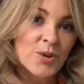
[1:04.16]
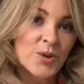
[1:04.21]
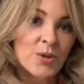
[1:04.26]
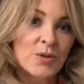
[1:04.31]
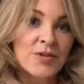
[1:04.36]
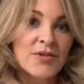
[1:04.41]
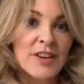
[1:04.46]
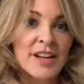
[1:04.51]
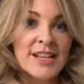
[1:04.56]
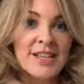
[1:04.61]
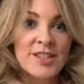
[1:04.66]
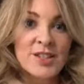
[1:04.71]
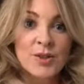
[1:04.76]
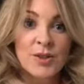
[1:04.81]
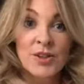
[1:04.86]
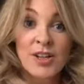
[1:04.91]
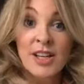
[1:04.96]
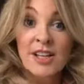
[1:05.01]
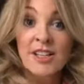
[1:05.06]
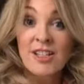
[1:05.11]
your face
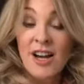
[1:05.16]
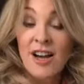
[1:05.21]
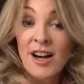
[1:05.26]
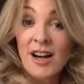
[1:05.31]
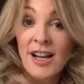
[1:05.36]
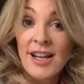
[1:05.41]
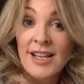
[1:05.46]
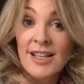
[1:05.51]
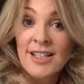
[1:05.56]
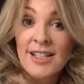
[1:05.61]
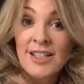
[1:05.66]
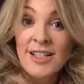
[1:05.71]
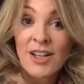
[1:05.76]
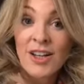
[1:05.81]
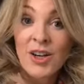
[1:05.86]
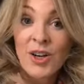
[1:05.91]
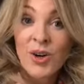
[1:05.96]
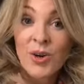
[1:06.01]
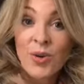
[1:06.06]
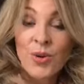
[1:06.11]
looking tired,
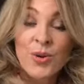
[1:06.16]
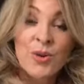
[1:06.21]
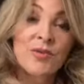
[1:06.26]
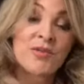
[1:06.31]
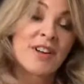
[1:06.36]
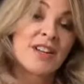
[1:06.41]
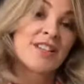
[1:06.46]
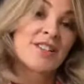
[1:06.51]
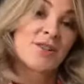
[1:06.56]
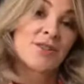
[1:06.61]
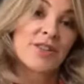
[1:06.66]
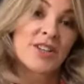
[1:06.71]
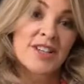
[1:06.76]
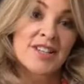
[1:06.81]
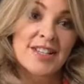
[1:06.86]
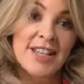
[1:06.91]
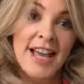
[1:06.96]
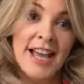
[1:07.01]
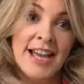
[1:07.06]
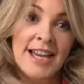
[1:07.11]
or your face looking
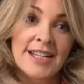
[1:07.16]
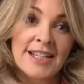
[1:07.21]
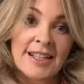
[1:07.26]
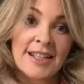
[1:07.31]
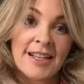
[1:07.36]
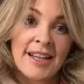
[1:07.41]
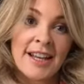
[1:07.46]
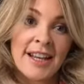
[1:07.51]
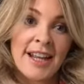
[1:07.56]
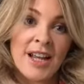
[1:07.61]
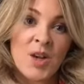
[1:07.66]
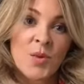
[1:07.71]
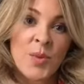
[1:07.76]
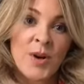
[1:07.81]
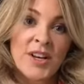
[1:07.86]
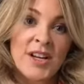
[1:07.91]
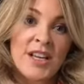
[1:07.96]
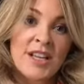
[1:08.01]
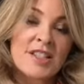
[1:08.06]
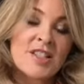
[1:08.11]
sad.
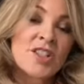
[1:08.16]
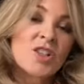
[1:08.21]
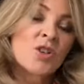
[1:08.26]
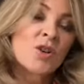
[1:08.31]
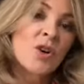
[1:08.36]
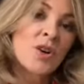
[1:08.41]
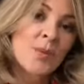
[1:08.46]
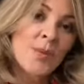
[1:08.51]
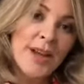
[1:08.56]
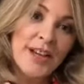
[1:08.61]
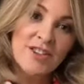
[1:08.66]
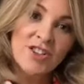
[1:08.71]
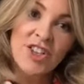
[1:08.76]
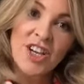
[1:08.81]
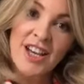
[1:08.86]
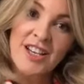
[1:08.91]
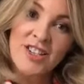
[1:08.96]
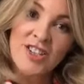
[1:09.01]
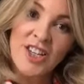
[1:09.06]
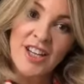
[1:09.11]
But it's not about
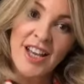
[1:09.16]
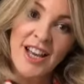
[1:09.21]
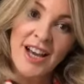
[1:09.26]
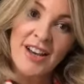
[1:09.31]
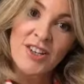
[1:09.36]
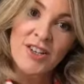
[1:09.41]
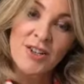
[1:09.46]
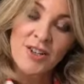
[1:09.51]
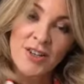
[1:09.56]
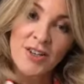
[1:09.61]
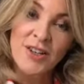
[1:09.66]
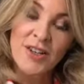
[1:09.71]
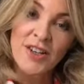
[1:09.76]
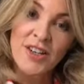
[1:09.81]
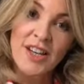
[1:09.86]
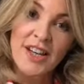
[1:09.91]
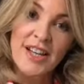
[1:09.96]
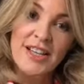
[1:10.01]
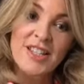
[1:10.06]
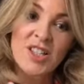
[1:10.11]
changing how you look.
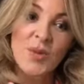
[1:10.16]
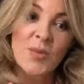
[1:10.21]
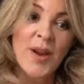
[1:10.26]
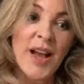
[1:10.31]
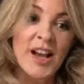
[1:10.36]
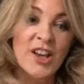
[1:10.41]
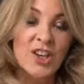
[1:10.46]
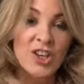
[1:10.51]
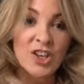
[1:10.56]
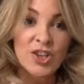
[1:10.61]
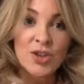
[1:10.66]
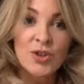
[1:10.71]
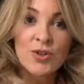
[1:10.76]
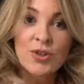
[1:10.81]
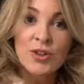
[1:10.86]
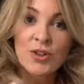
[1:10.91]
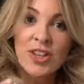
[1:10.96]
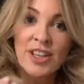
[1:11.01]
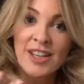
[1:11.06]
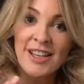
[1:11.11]
It's about you
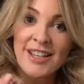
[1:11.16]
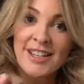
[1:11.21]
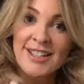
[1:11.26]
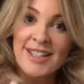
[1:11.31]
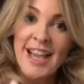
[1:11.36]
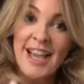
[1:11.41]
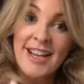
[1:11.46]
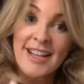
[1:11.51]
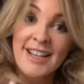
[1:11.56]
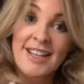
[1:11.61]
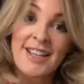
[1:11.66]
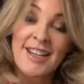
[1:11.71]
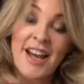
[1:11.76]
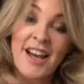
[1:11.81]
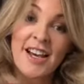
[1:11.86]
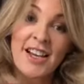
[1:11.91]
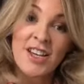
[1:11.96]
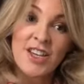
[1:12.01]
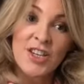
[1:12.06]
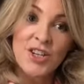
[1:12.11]
looking exactly
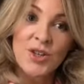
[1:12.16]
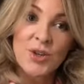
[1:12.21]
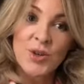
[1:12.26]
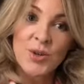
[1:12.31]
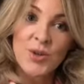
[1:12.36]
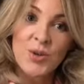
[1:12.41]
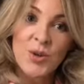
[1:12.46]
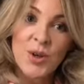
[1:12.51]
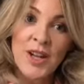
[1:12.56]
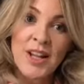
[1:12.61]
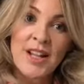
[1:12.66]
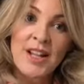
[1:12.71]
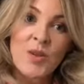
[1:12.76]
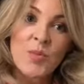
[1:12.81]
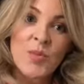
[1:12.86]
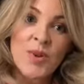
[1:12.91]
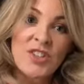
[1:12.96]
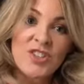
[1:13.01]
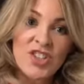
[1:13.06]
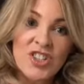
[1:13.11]
like you,
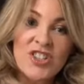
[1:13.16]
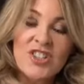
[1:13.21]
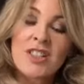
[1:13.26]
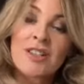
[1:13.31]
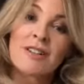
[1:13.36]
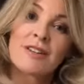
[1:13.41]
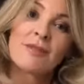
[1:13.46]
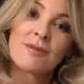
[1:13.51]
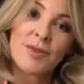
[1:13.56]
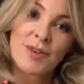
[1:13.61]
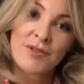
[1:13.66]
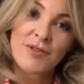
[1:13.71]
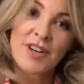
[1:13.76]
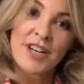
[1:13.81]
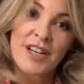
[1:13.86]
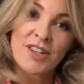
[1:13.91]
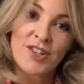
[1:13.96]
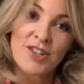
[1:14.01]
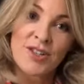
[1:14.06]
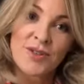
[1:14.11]
but just a little
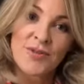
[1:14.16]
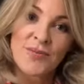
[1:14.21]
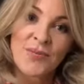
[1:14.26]
refreshed.